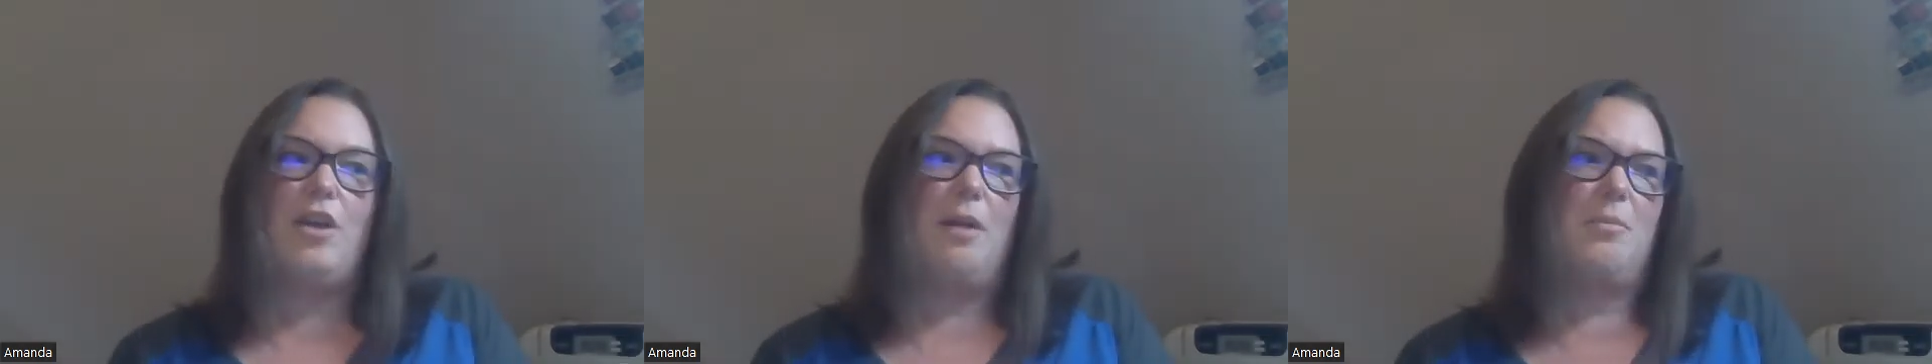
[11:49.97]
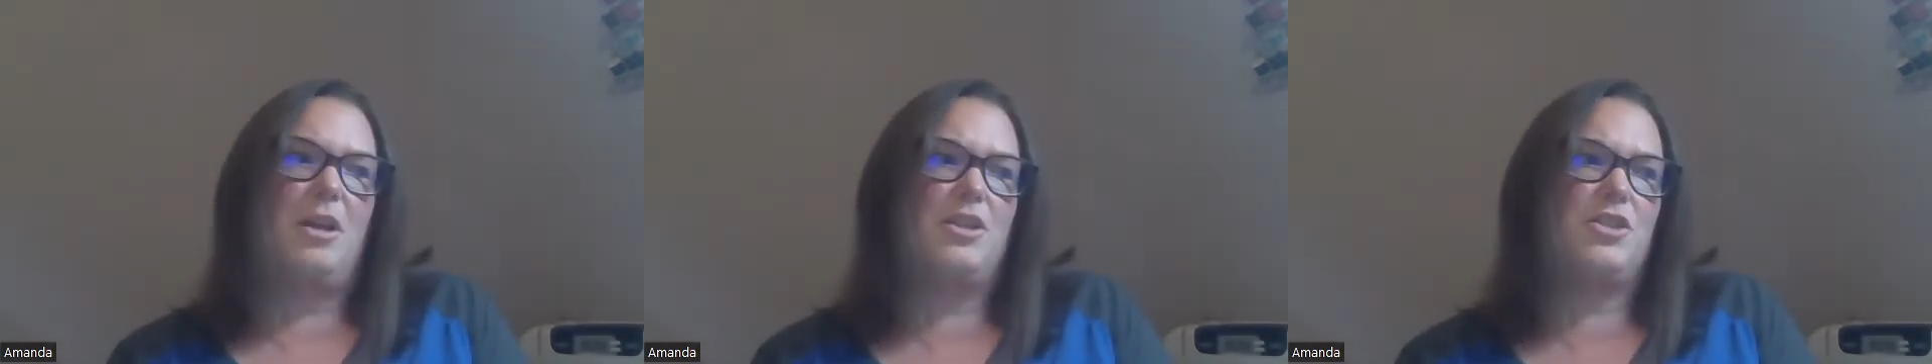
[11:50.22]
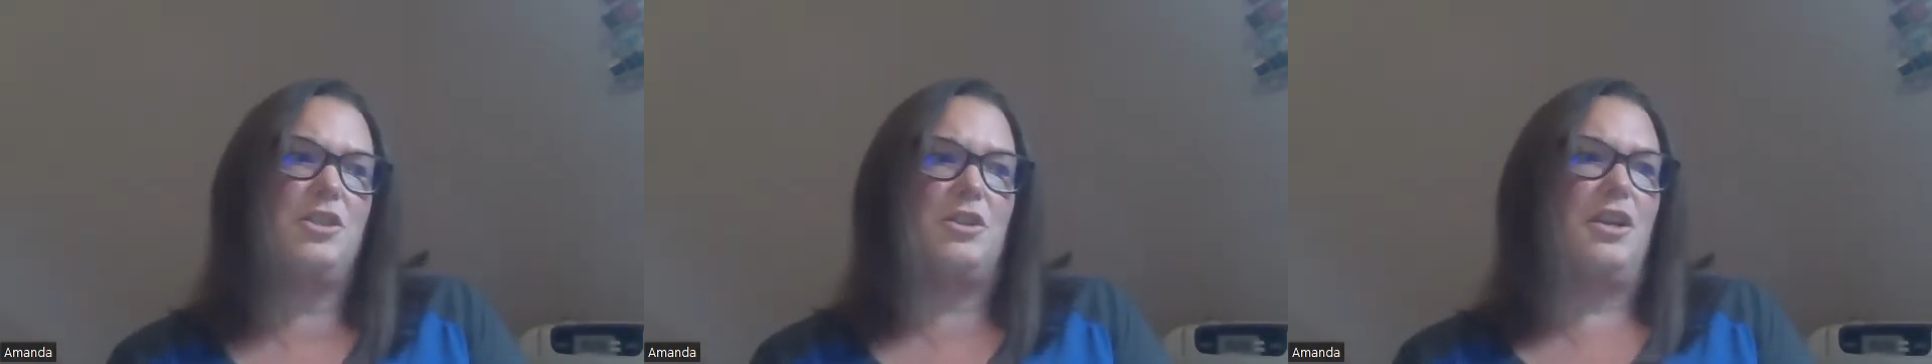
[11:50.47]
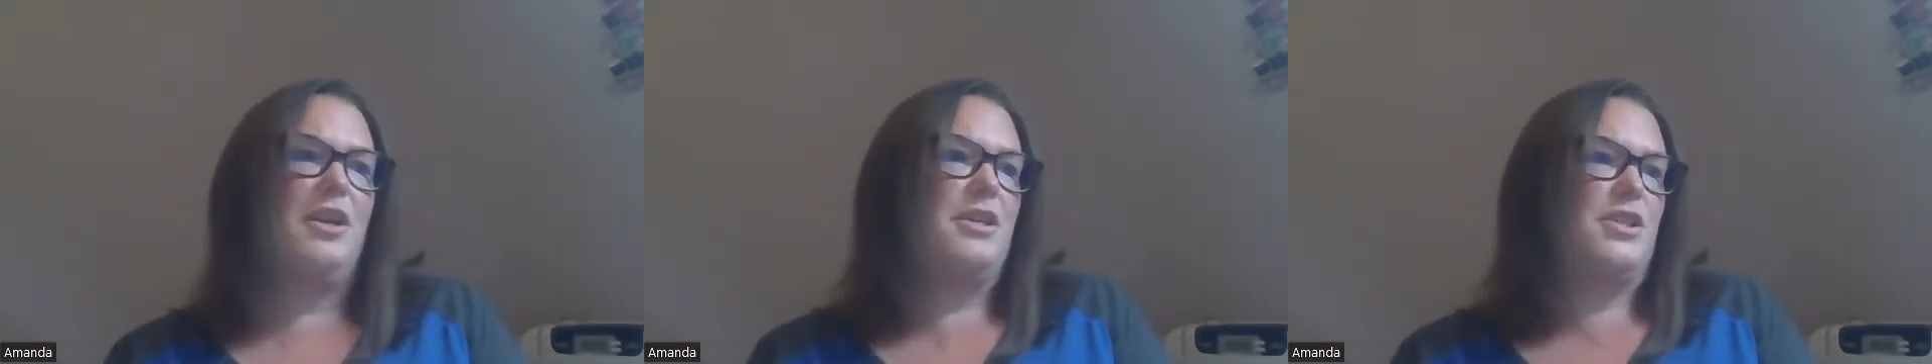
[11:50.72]
I'm not
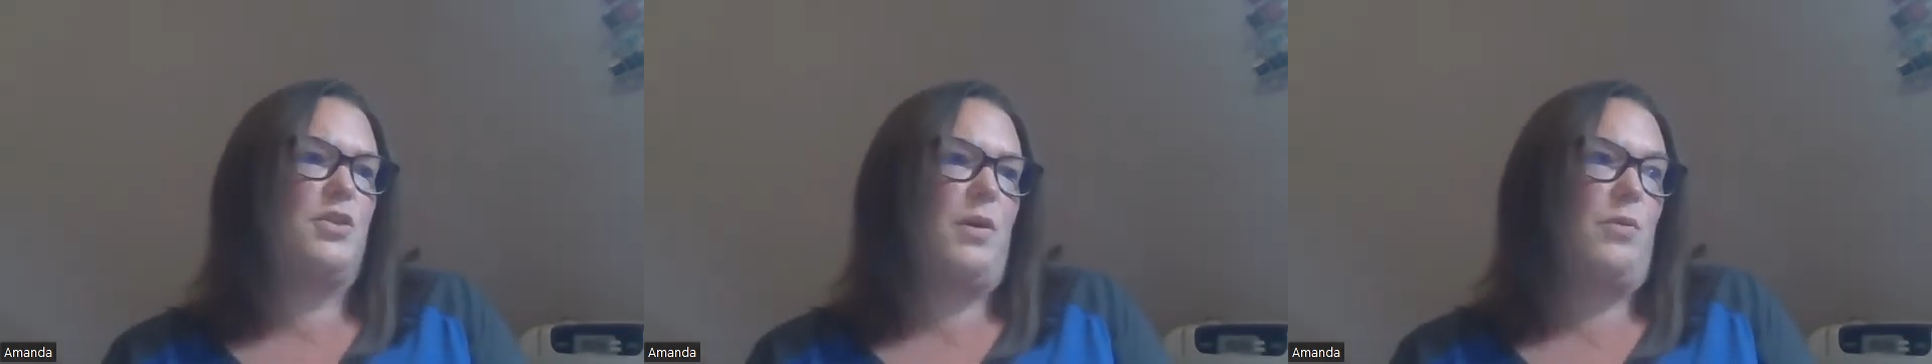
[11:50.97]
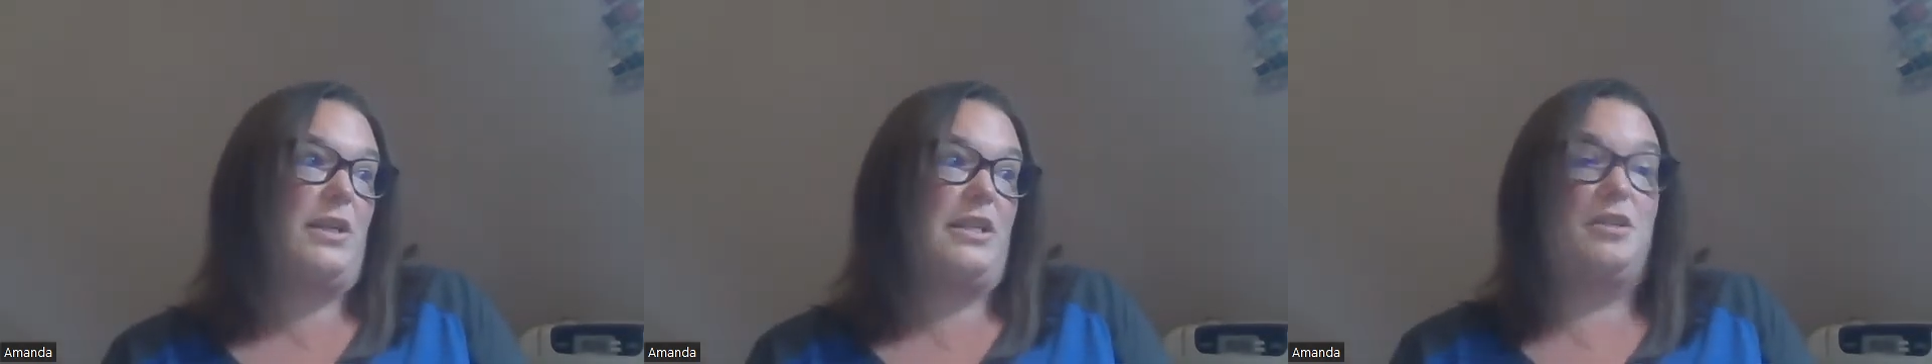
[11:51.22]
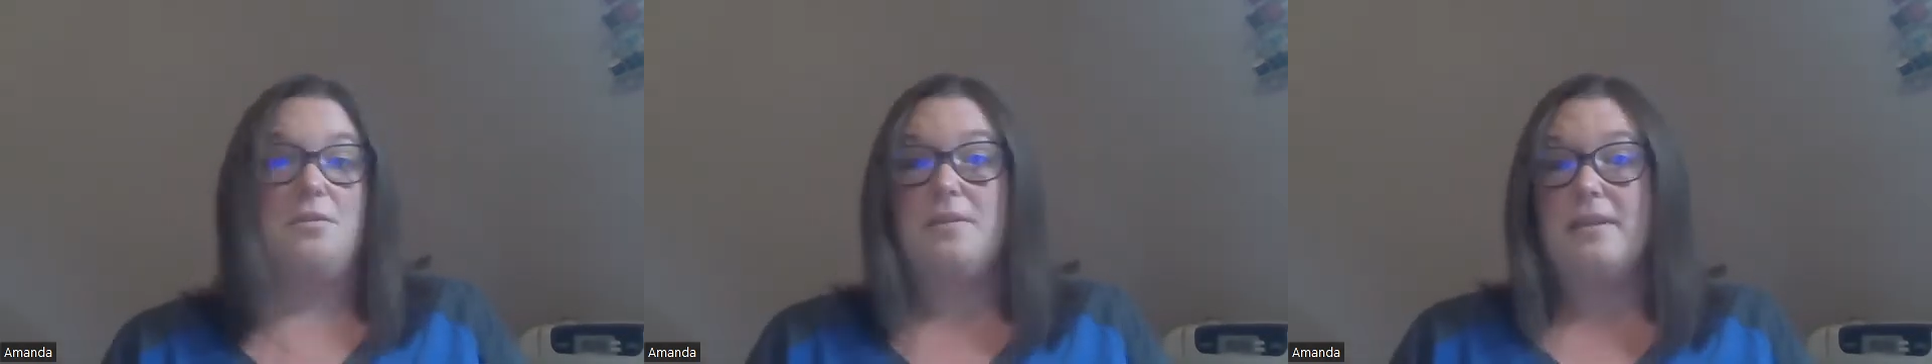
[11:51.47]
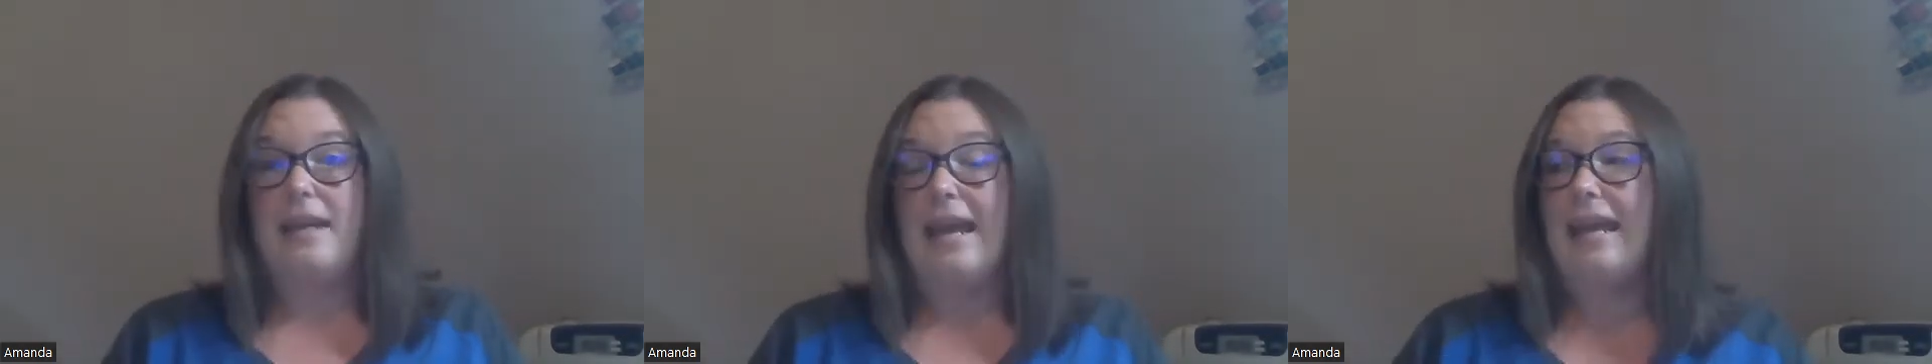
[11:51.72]
sure. Do I want to do
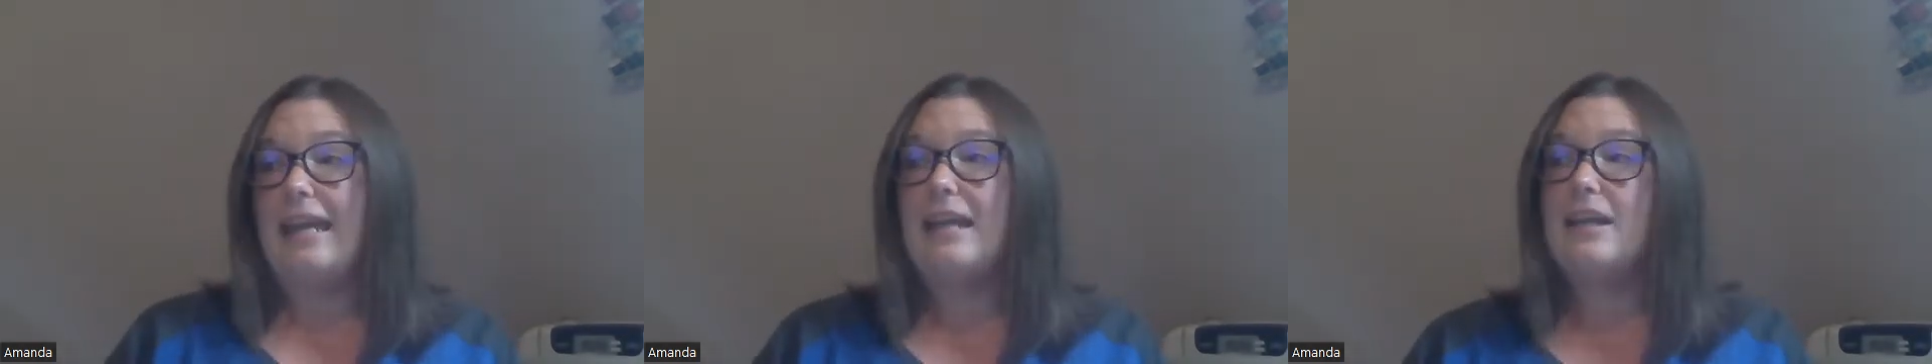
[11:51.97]
A?